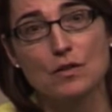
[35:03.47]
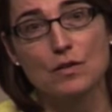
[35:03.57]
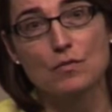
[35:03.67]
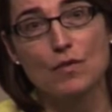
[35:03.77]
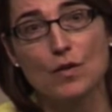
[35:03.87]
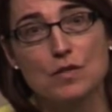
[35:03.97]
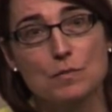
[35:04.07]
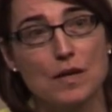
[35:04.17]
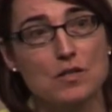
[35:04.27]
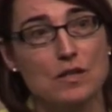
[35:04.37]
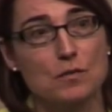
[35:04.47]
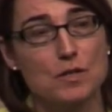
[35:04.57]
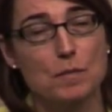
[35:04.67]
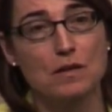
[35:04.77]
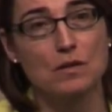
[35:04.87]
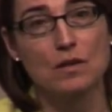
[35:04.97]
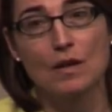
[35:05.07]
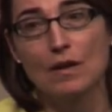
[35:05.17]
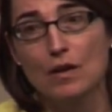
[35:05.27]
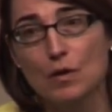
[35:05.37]
the false impression that we spent
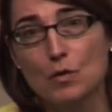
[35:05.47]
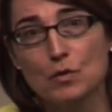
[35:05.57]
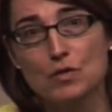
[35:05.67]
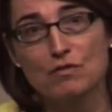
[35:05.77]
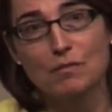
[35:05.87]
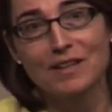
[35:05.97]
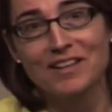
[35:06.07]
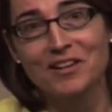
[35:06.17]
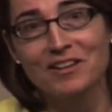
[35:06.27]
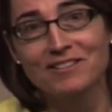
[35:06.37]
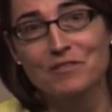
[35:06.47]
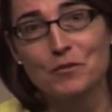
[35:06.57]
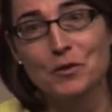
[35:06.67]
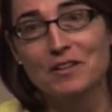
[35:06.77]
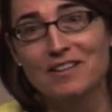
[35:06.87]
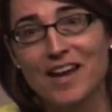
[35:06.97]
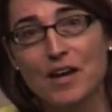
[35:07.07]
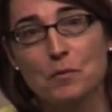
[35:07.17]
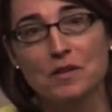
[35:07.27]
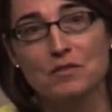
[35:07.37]
oodles of money on foreign
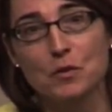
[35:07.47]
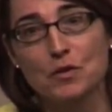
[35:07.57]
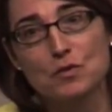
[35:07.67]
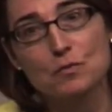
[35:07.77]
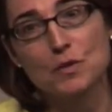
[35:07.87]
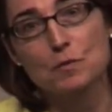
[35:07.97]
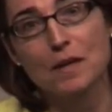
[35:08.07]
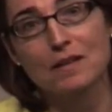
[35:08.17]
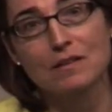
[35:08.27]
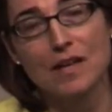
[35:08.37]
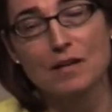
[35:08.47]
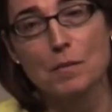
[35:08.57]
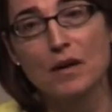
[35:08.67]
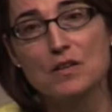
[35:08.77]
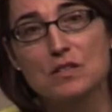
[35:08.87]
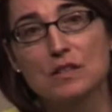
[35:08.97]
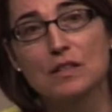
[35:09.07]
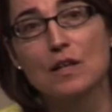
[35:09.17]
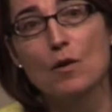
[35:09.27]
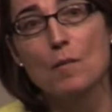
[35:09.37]
aid when, of course, we spend an embarrassingly
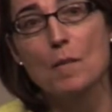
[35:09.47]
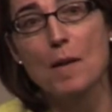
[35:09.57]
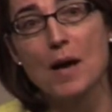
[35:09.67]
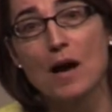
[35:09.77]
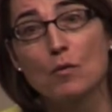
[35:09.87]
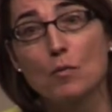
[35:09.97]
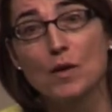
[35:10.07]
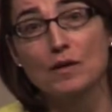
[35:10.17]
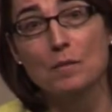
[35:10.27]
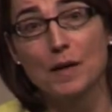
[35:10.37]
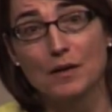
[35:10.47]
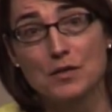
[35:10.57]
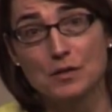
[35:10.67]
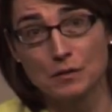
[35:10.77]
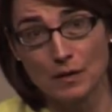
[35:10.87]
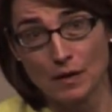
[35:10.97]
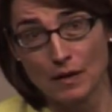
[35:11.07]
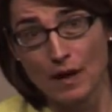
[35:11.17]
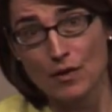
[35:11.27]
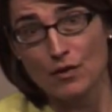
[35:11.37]
low amount when compared to
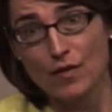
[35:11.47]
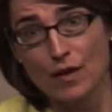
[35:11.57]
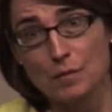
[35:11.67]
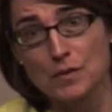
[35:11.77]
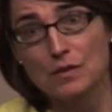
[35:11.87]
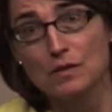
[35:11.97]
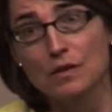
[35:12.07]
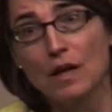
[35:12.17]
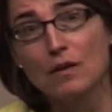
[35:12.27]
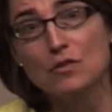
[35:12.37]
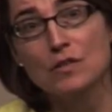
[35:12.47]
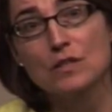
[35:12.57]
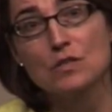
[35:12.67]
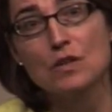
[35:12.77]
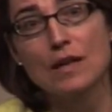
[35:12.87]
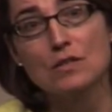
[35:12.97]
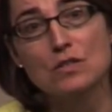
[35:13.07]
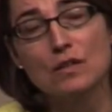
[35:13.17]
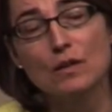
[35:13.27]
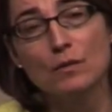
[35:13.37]
other developed countries. And
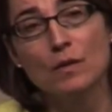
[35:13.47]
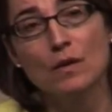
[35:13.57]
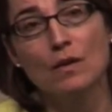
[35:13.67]
so